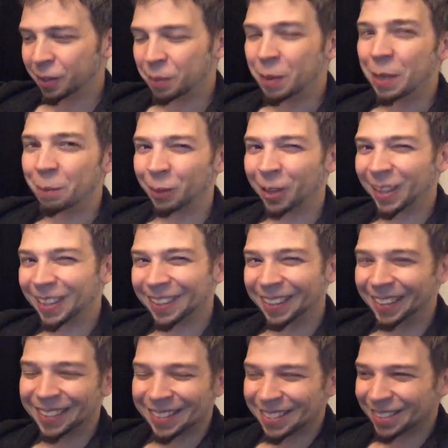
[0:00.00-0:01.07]
and people like
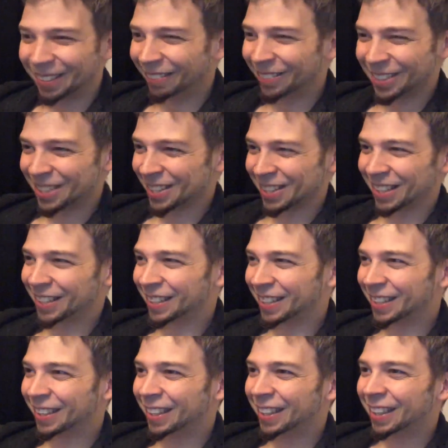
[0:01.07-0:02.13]
that. So it was just like
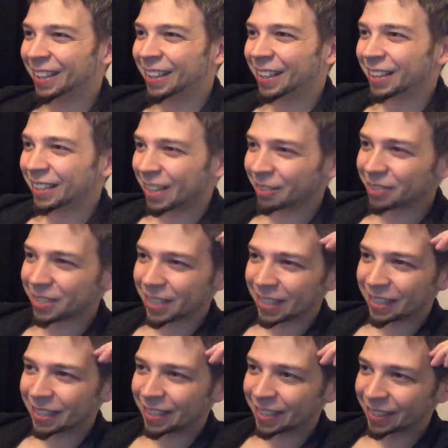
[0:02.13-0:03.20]
that was
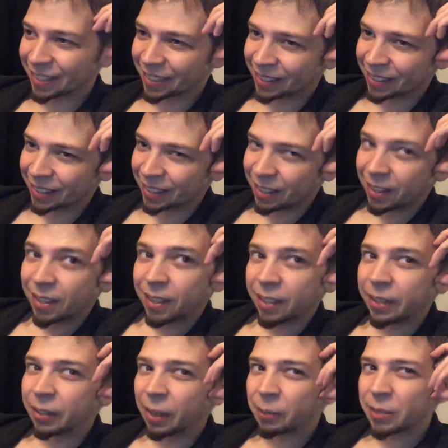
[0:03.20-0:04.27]
like
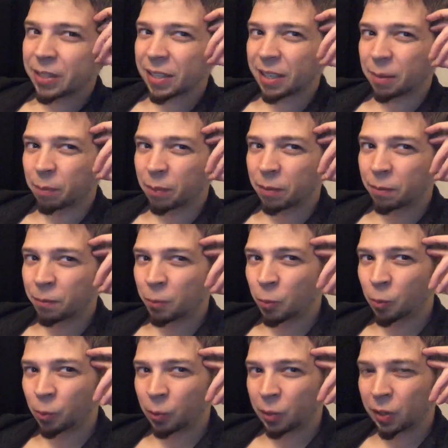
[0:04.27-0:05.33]
you know, I was like
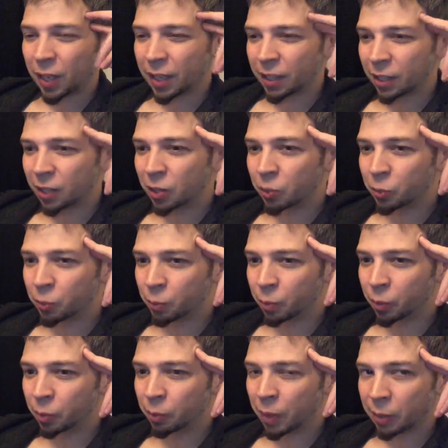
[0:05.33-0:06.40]
before like the huge
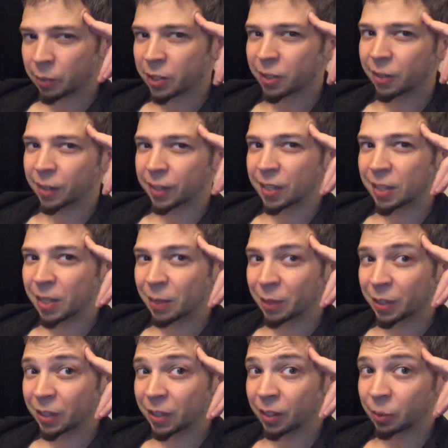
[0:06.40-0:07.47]
boom. I was collecting
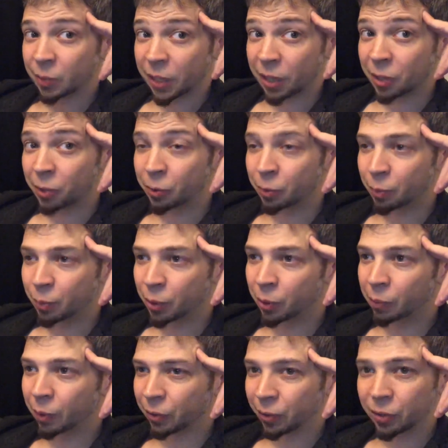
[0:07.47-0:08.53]
comics, and then there was that huge
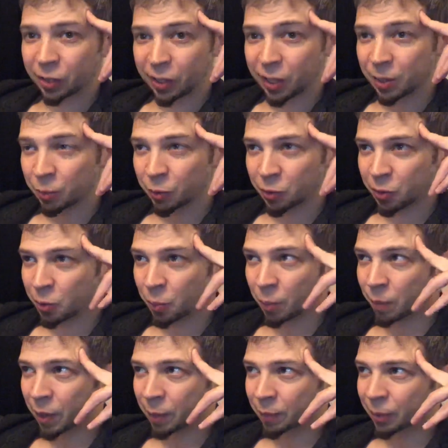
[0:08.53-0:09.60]
boom where those guys were super
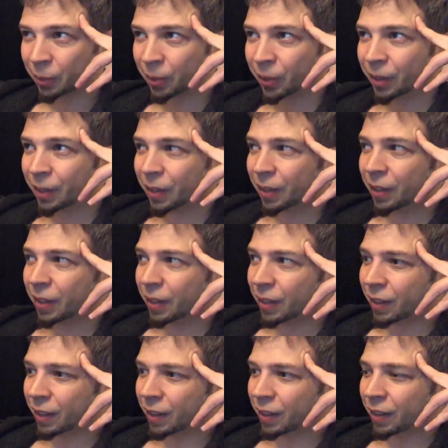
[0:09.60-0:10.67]
popular,
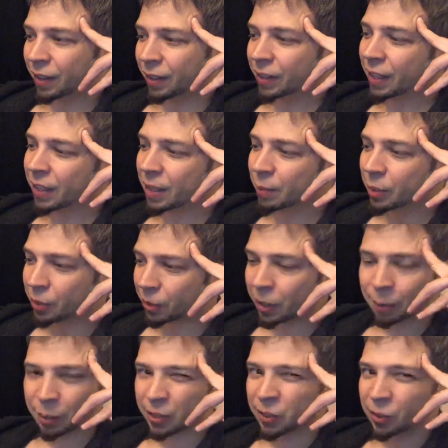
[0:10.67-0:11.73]
and then Image
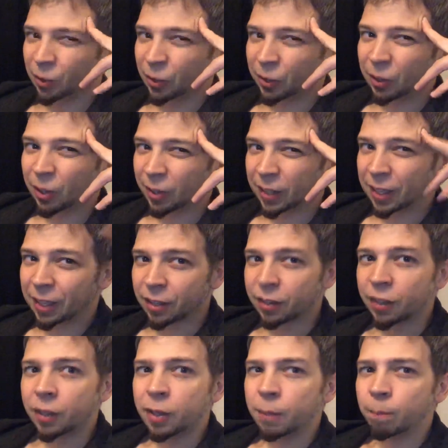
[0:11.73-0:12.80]
Comics started and all that.
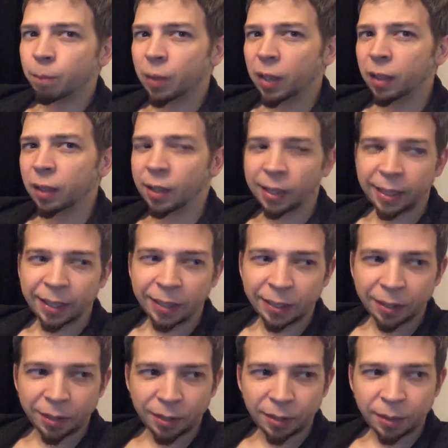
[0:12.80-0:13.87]
But
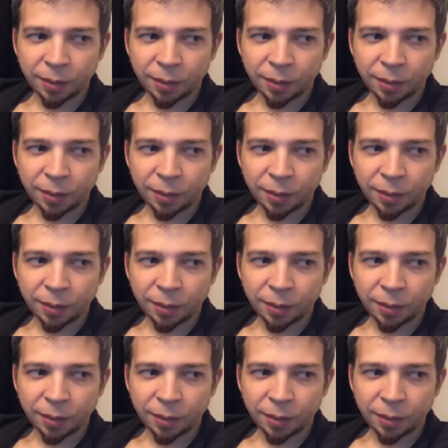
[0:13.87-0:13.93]
like,